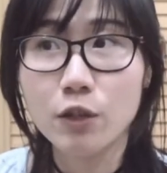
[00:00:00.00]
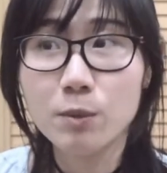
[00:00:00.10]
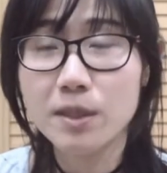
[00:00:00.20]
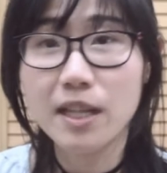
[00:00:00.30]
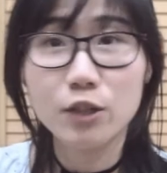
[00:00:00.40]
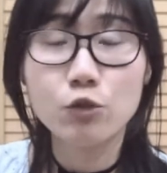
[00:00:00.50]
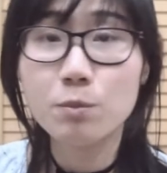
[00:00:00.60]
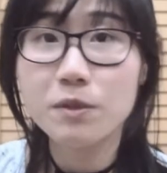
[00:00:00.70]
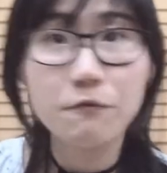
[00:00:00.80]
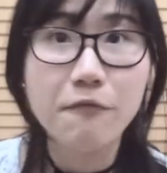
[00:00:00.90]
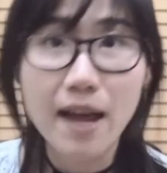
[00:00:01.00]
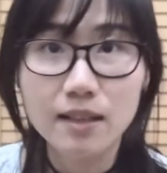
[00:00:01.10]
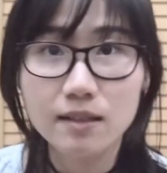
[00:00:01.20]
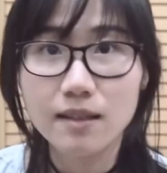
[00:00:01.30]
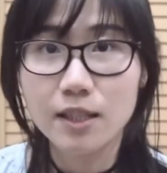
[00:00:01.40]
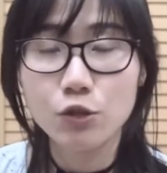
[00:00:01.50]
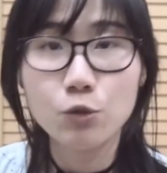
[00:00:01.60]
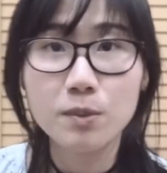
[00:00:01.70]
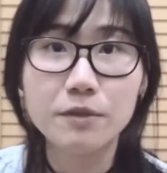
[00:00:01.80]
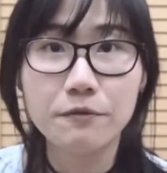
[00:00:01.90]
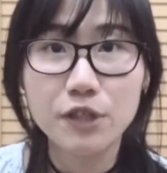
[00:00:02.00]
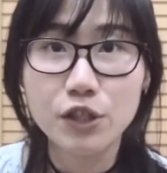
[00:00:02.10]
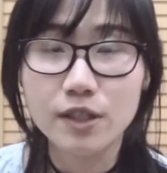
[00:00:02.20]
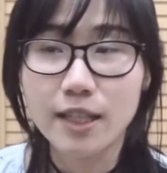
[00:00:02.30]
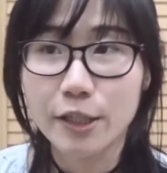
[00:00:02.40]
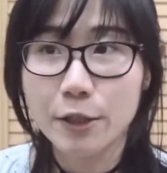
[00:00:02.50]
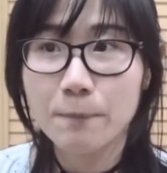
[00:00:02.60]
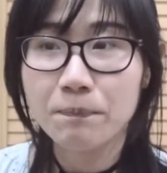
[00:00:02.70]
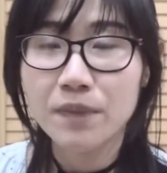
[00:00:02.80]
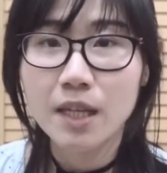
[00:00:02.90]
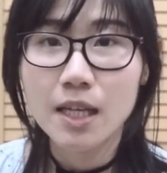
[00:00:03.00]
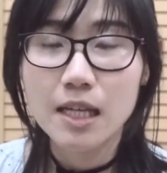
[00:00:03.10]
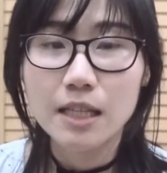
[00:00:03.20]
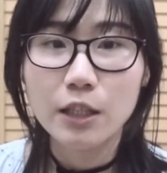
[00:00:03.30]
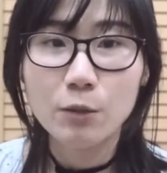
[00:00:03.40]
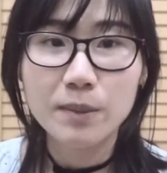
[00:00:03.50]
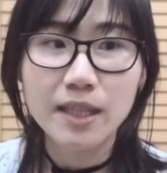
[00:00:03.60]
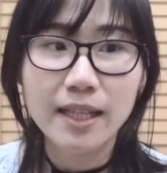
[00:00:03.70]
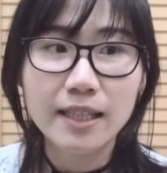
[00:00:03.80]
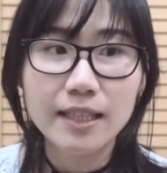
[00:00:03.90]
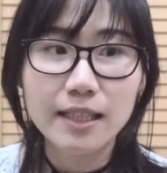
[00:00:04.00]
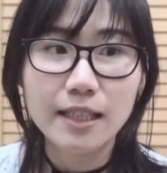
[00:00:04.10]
They'll be like super fast, like super efficient. Like they'll be like,